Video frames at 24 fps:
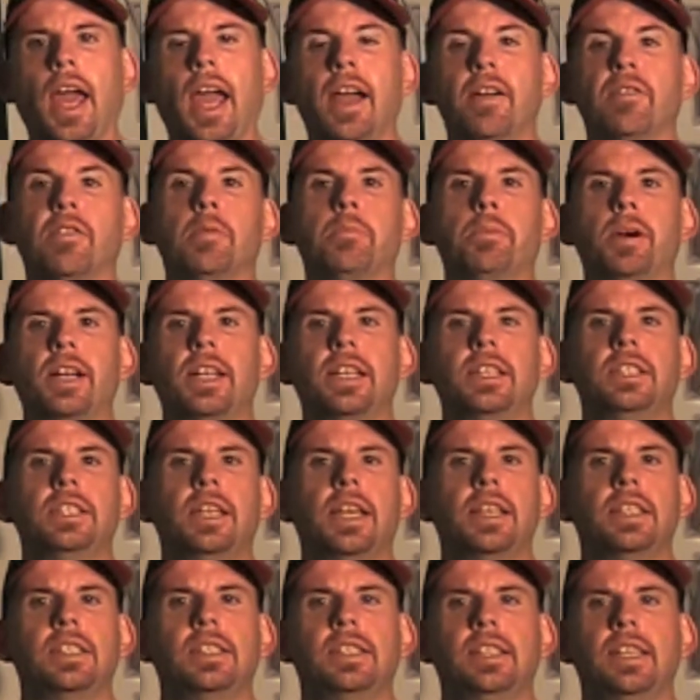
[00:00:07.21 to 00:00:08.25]
everybody,
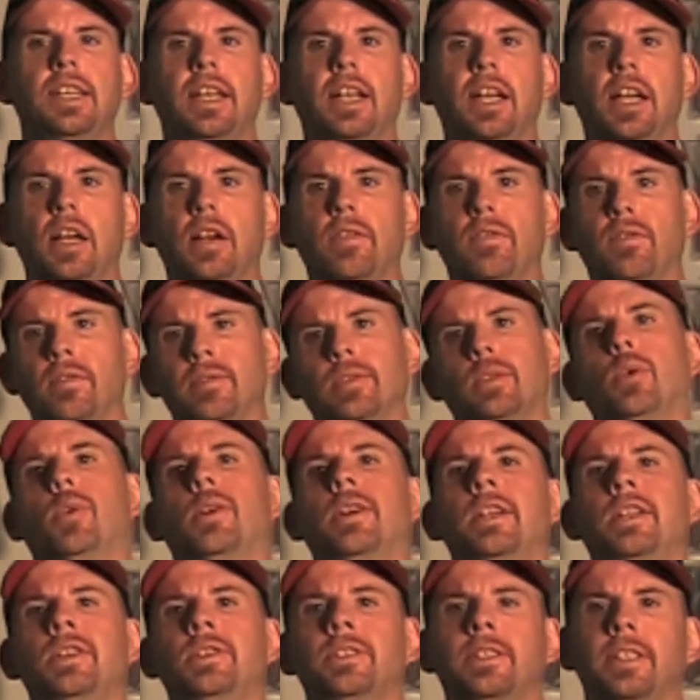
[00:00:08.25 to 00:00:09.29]
JC here from Toy
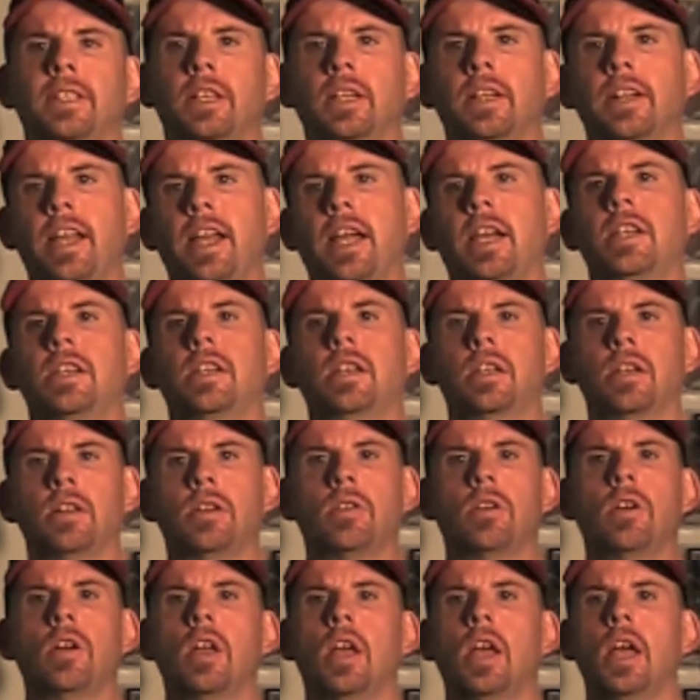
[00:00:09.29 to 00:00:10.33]
News
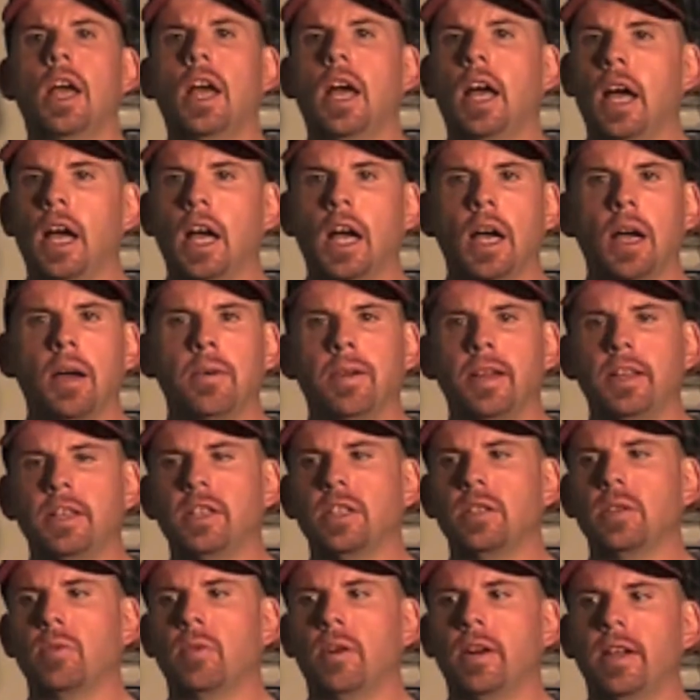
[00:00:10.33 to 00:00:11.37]
International. I
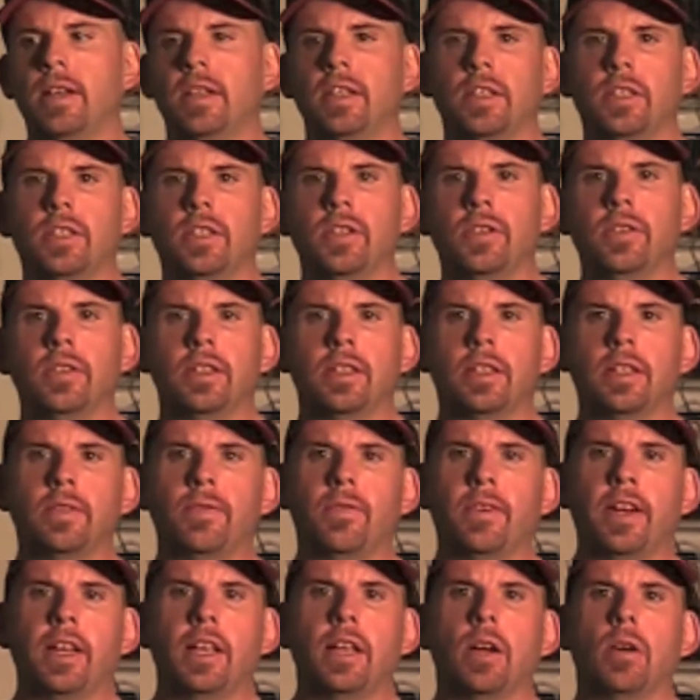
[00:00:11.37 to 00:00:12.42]
just wanted to shoot this
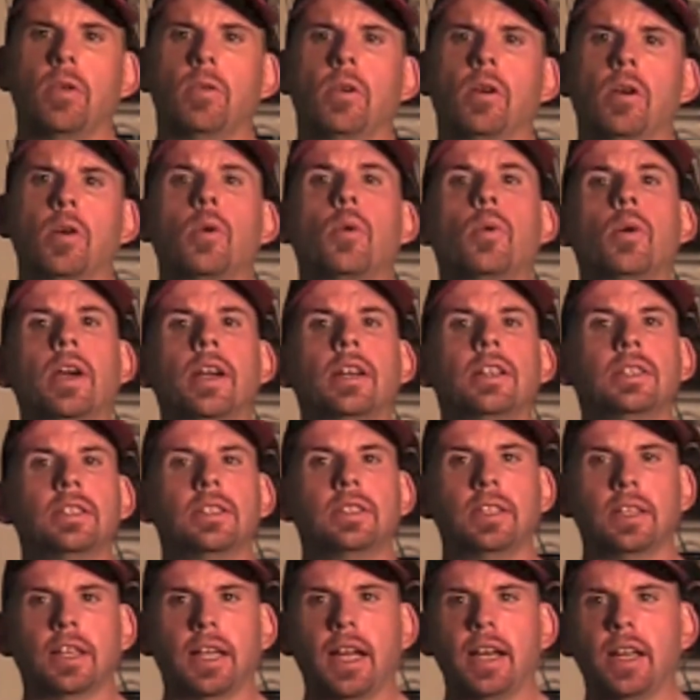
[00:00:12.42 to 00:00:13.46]
video real quick
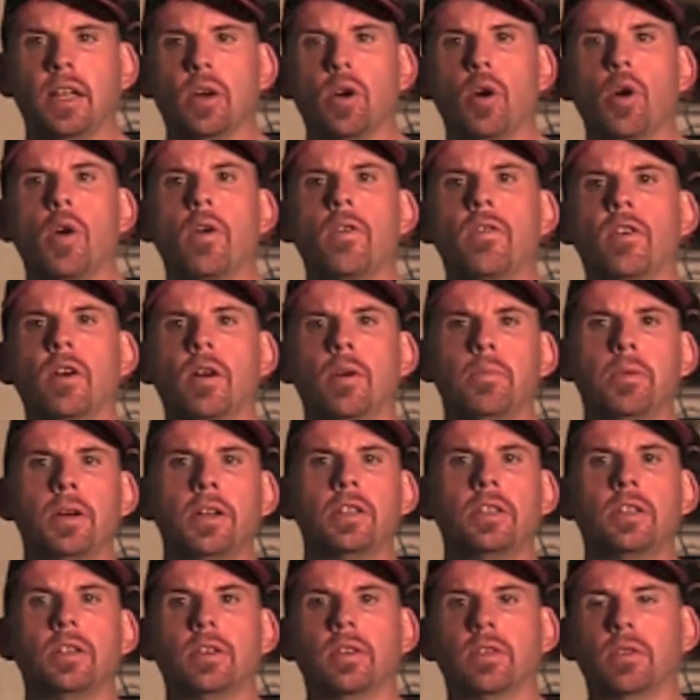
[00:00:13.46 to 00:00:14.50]
just to kind of go over a
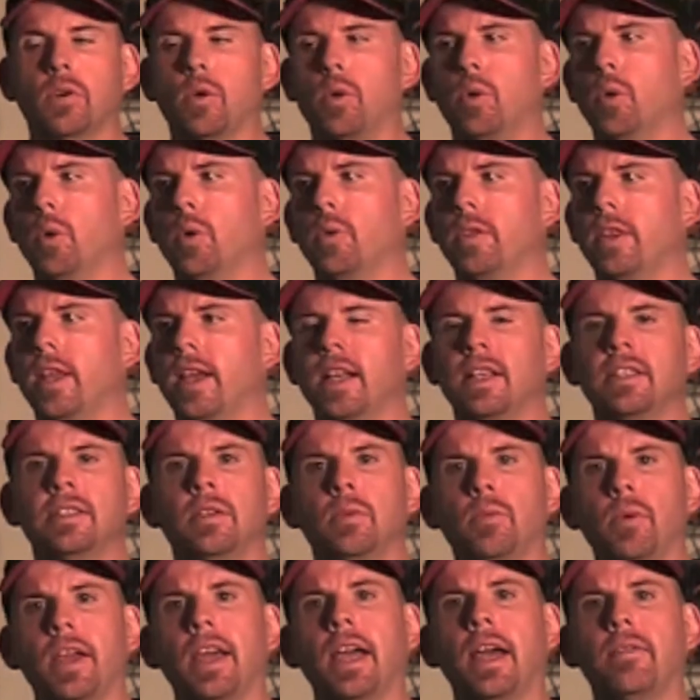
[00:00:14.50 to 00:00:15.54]
bunch of the cool things
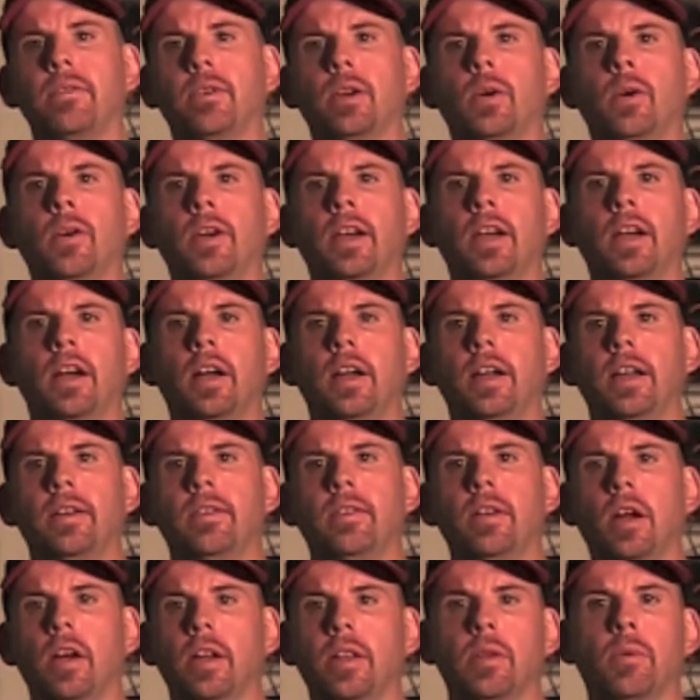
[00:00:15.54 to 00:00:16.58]
that we have going
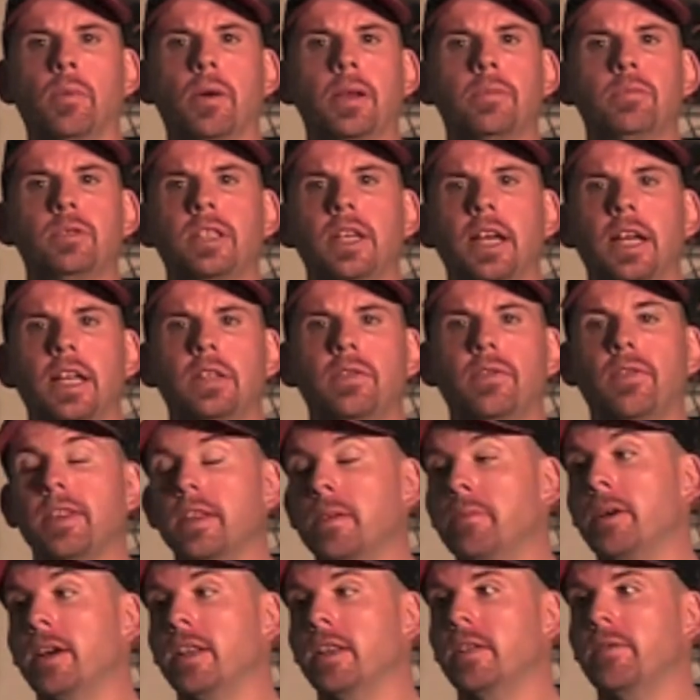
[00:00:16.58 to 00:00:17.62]
on the websites for
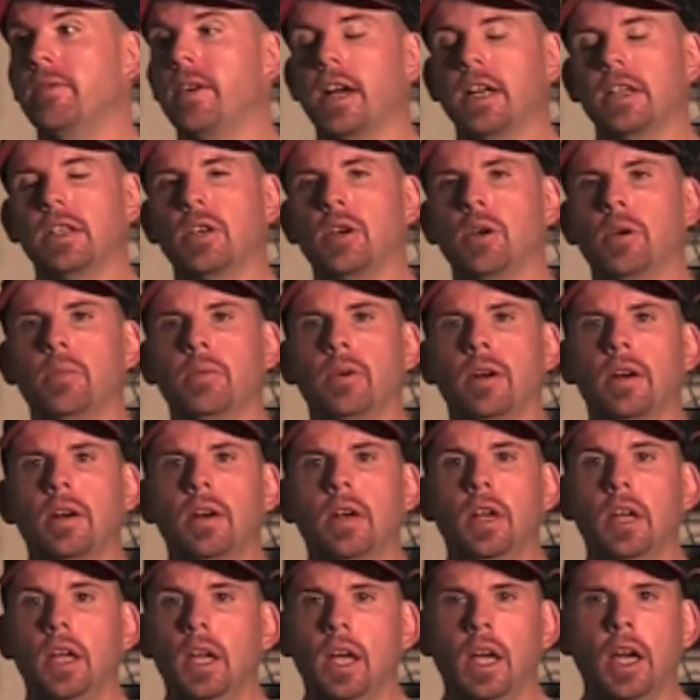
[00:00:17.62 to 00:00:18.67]
the month of October.
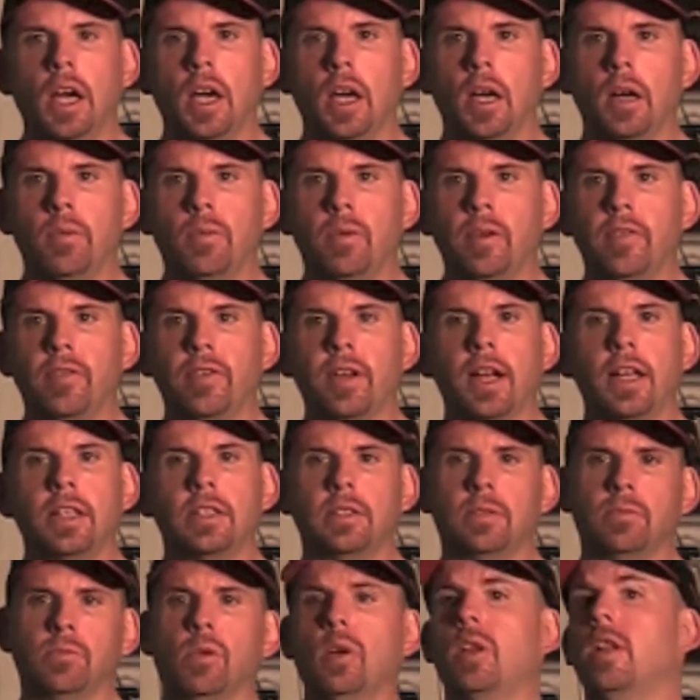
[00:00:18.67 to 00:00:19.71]
We've got
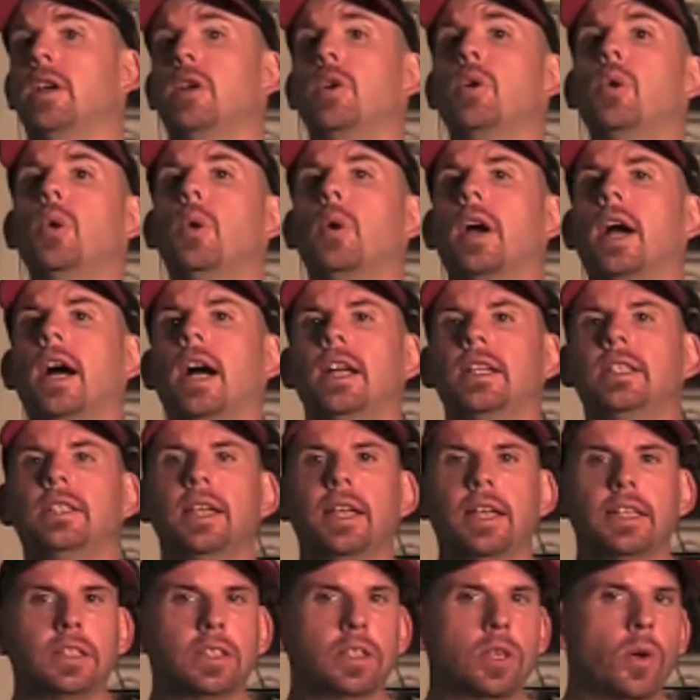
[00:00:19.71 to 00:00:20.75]
some really cool
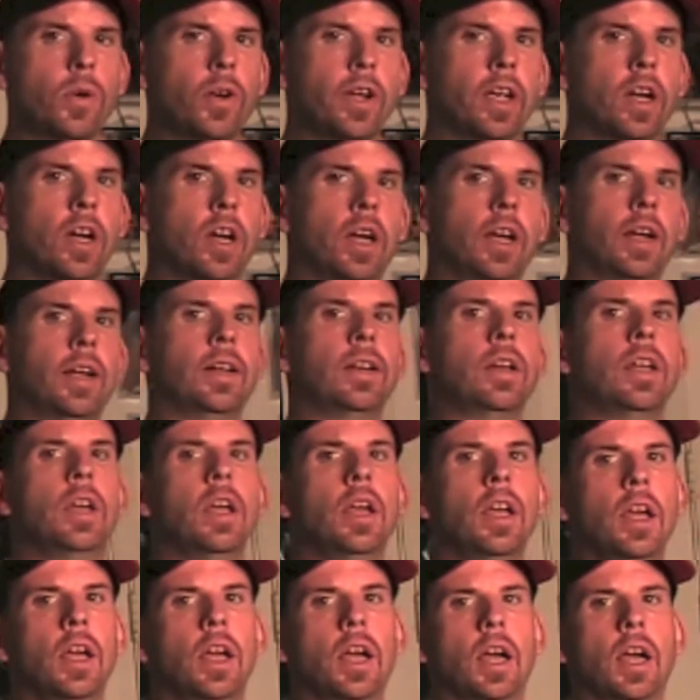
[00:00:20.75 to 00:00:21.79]
contests going on.
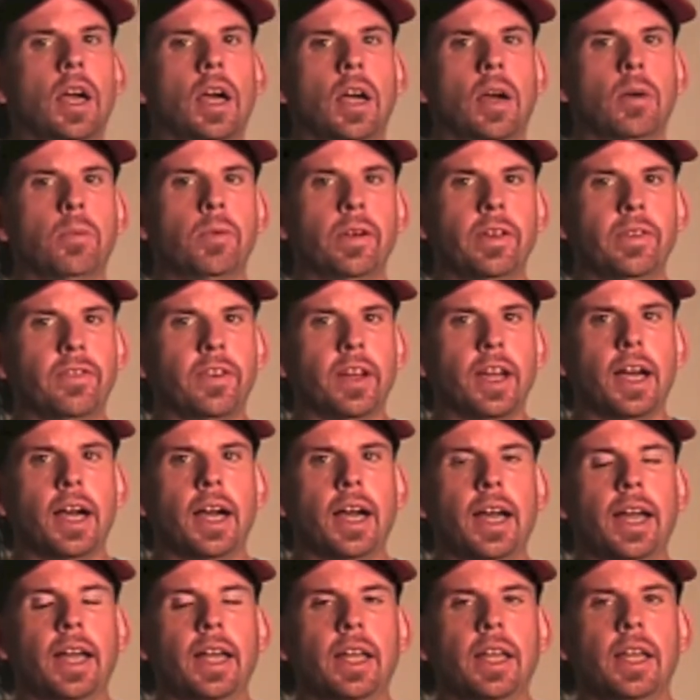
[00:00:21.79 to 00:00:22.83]
We've
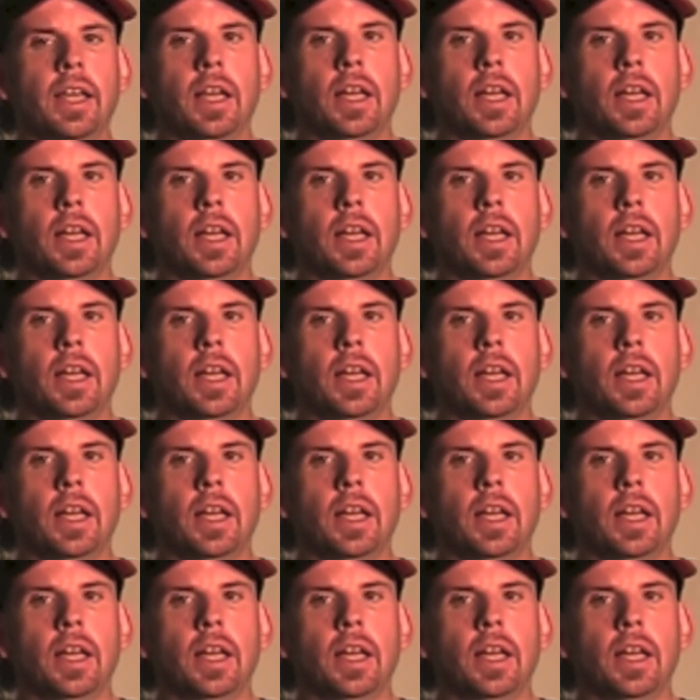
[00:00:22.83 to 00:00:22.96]
got